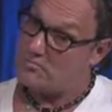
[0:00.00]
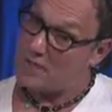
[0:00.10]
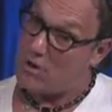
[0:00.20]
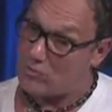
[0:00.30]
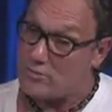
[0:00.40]

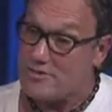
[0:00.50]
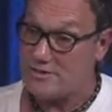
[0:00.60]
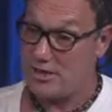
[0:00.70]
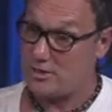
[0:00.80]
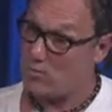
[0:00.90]
power to be
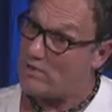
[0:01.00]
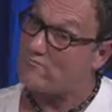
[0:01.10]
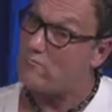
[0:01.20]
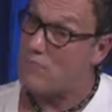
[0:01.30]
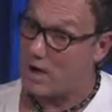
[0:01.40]
taken away
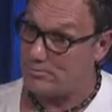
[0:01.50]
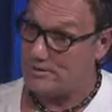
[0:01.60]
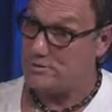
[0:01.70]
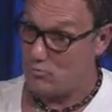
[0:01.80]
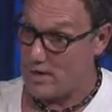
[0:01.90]
from probably
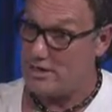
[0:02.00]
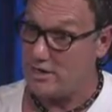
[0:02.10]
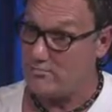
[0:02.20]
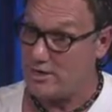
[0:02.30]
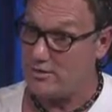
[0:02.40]
to rein
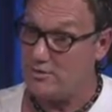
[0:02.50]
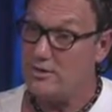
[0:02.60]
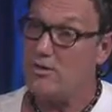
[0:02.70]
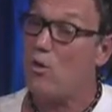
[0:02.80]
him in,